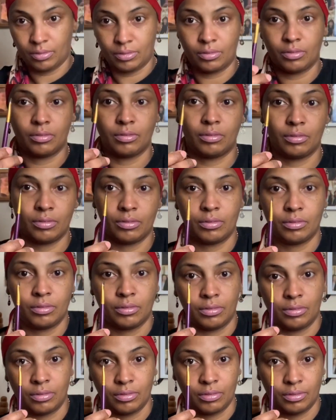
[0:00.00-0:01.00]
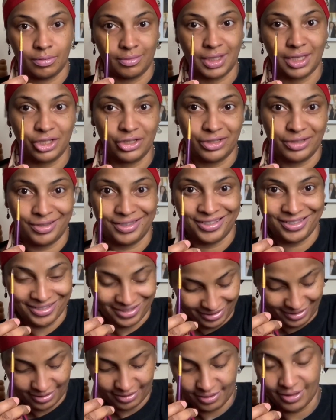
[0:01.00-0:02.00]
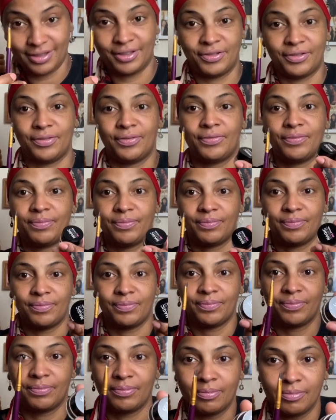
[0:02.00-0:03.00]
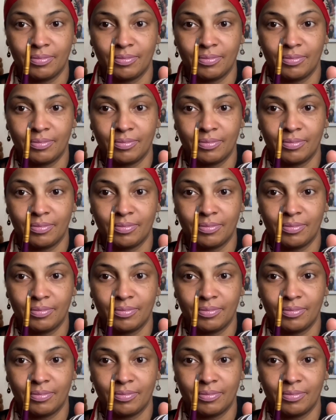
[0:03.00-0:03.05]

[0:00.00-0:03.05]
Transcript: Gel Eyeliner, which is waterproof and it stays on.